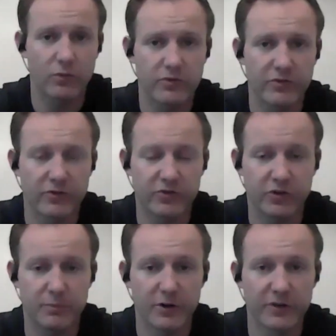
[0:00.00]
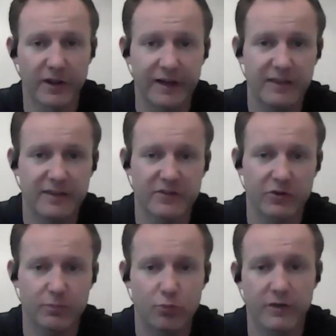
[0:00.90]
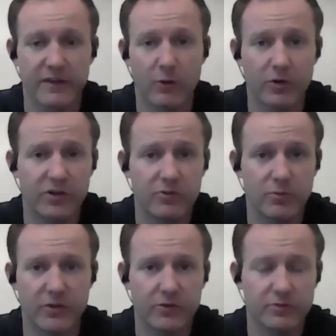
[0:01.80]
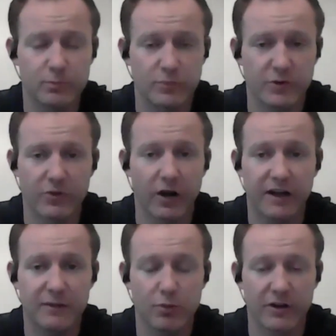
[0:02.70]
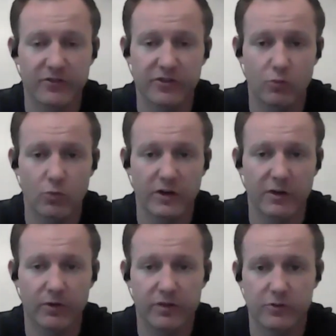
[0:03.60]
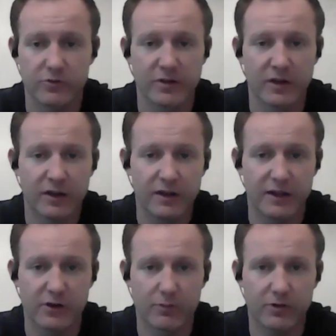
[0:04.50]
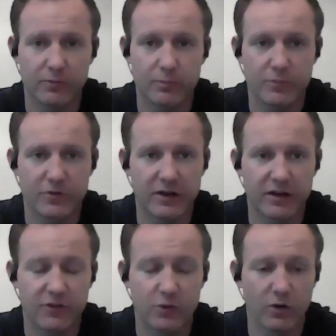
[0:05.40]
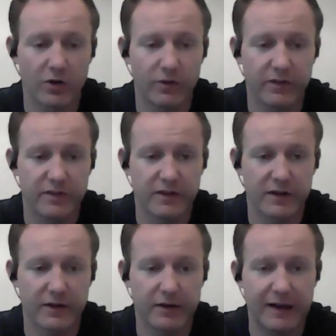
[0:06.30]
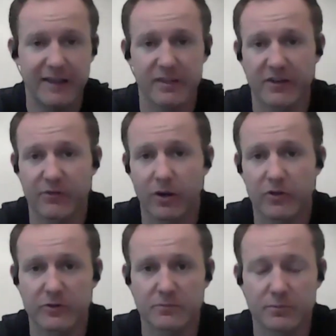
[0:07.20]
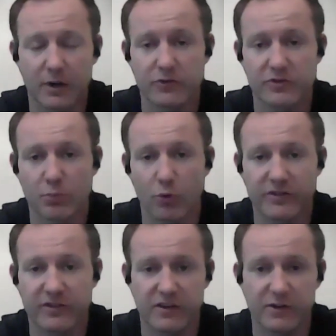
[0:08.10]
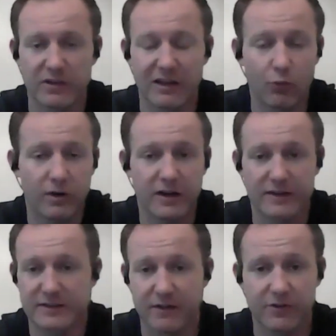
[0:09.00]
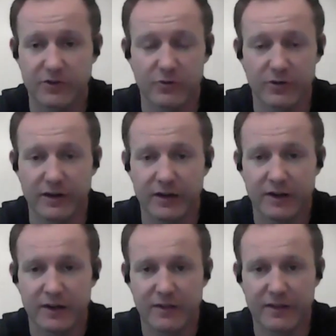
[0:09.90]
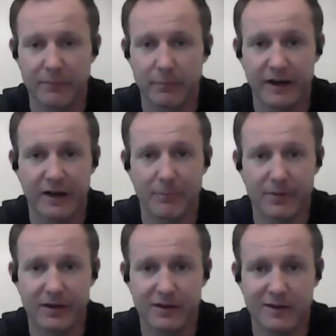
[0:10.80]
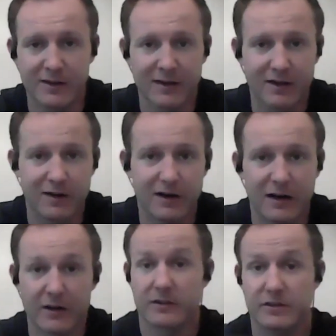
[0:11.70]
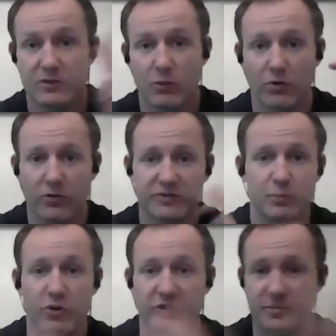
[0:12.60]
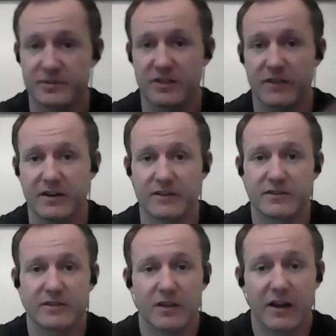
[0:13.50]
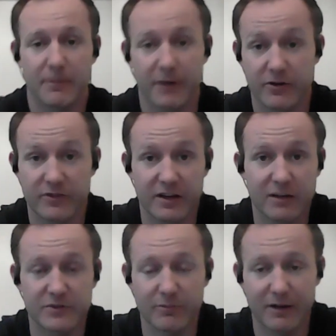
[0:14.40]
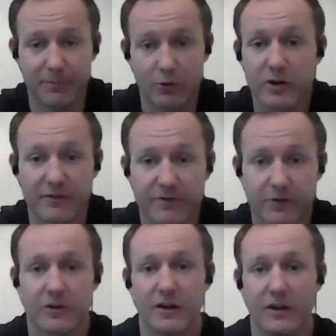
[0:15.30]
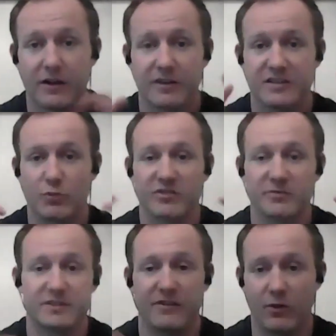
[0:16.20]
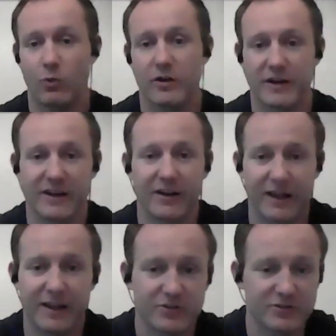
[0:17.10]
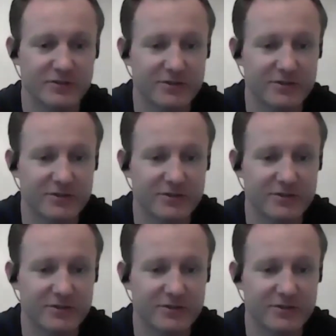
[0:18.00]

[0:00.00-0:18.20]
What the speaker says: so you can build on that. I think that's a good point there. What are you doing with your youth hockey players that you're working with? If you work with athletes from other sports at the youth level, what kind of stuff are you doing that might not be quote unquote sport specific? Because a lot of parents, when they come to you, might be looking for sport specific work at a young age.